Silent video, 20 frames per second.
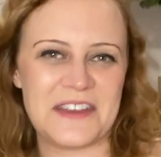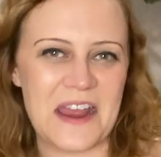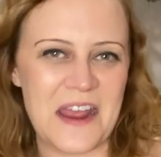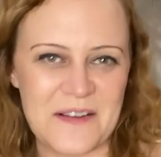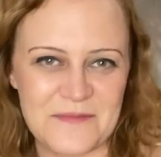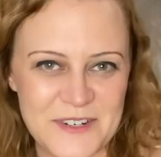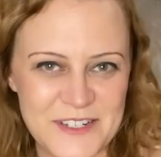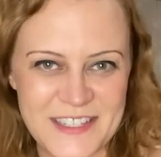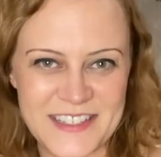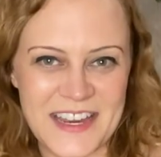and
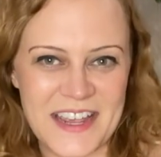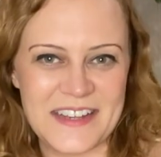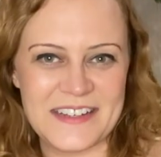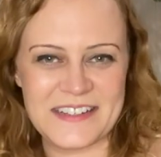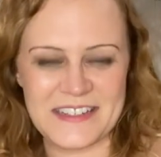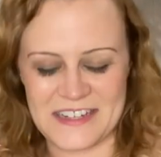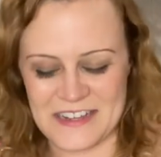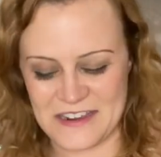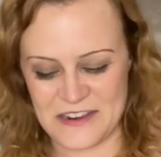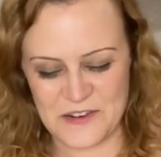Hammerstein
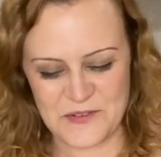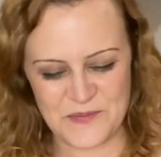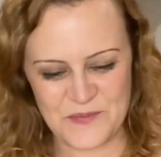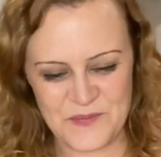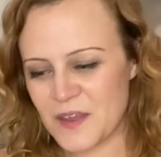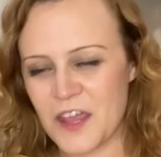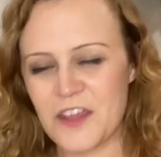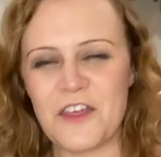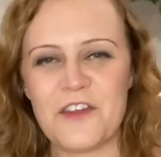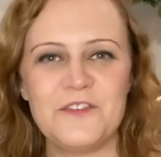
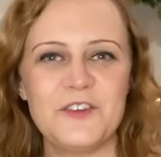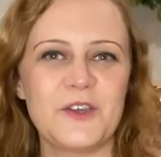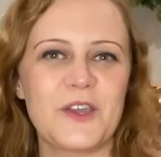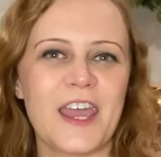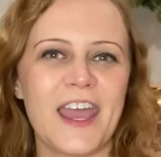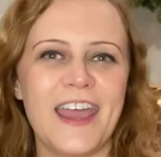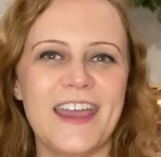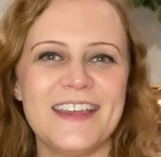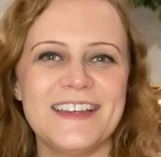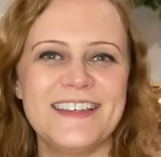team. I love you
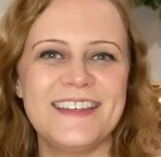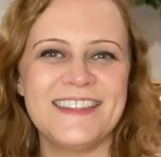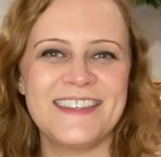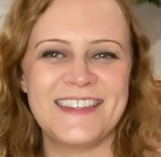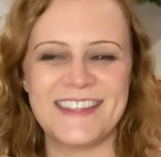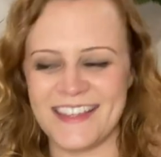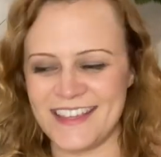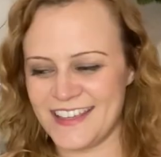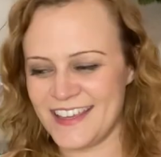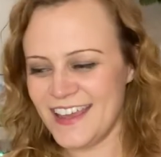
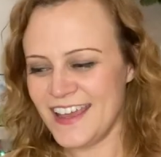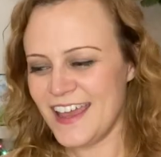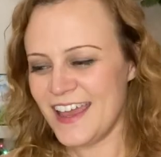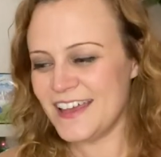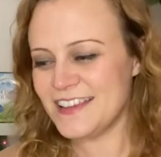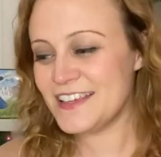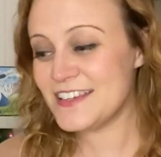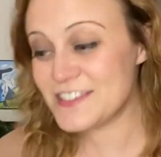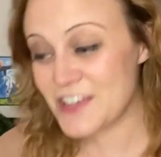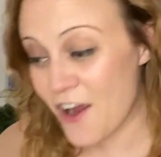guys.
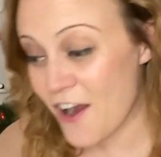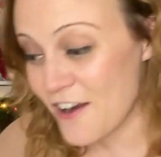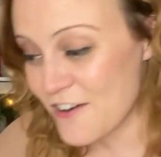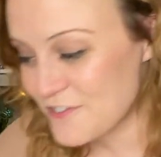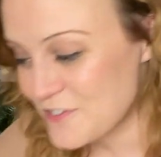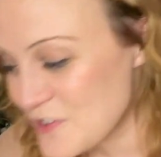These are a